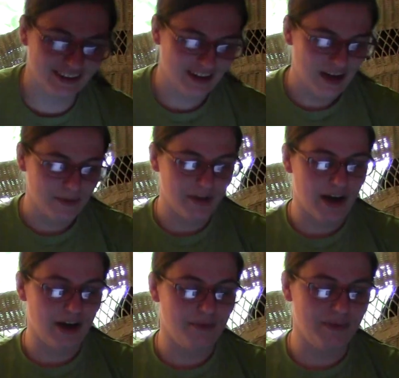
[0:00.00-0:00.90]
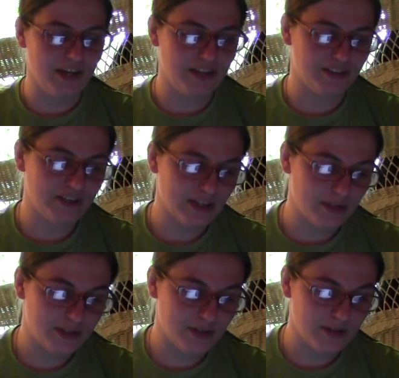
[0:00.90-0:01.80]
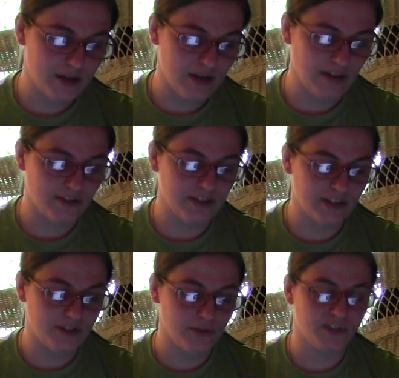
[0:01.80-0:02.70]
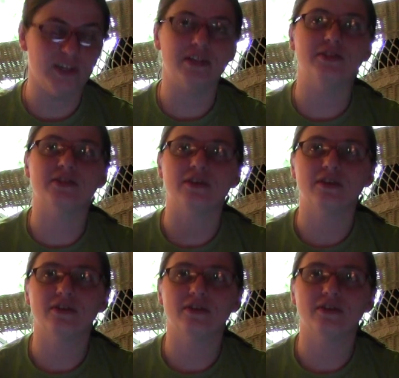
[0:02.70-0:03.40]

But yeah, he's 6'2",